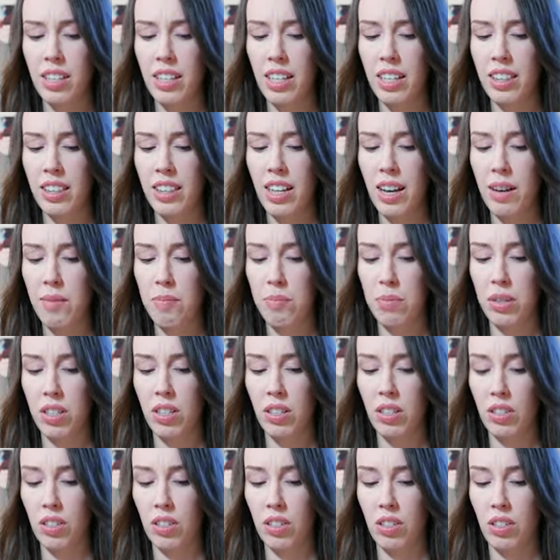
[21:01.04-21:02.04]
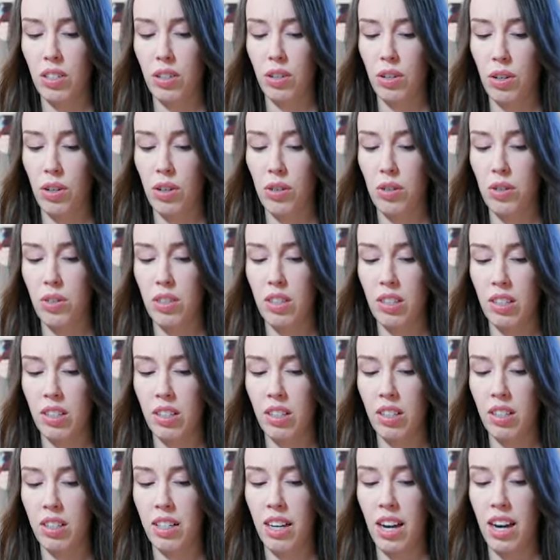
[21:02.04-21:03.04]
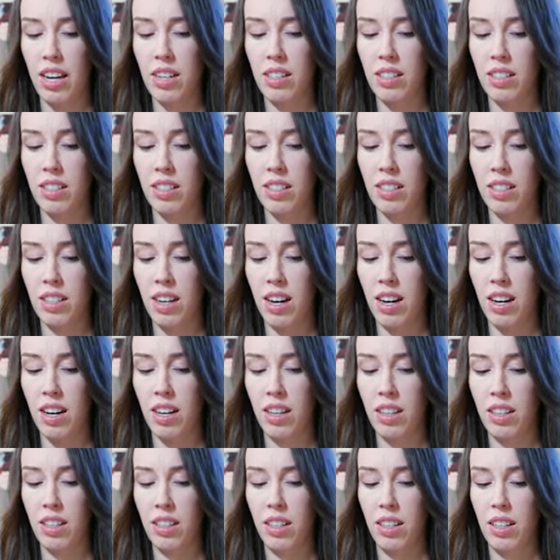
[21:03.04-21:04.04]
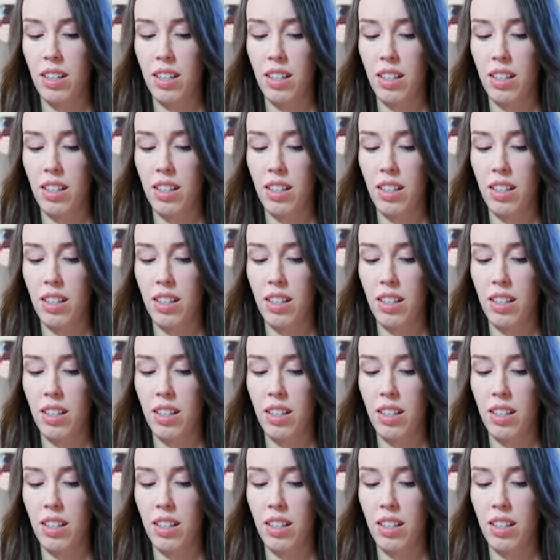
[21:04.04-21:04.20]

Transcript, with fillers: get that, because those cases are